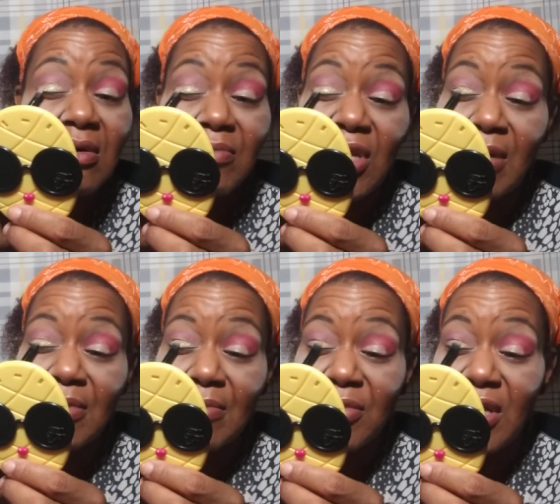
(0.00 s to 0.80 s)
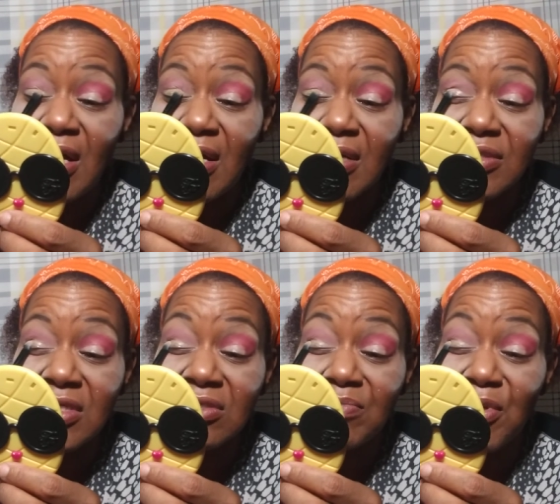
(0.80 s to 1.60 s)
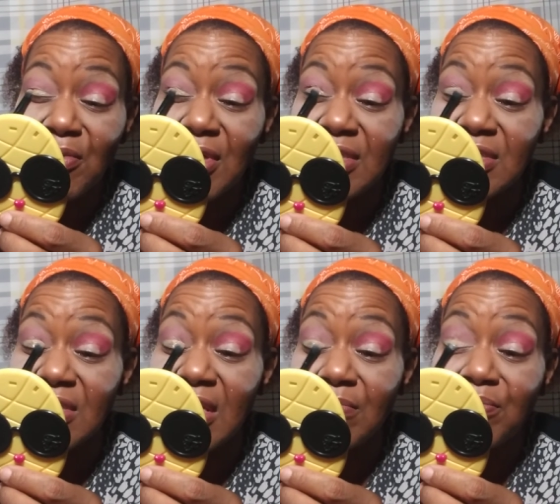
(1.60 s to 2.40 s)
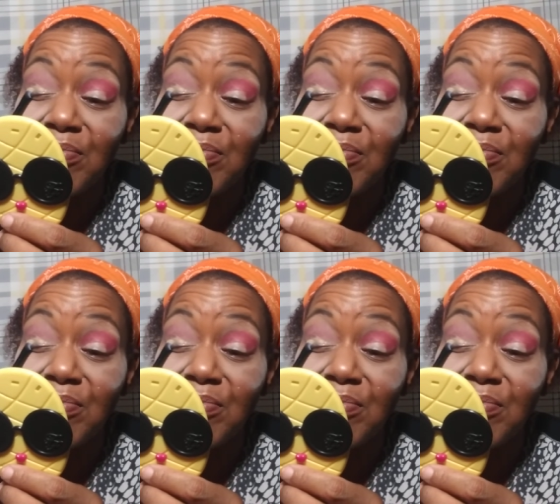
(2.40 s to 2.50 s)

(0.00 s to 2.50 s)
blah, blah, blah. These are people that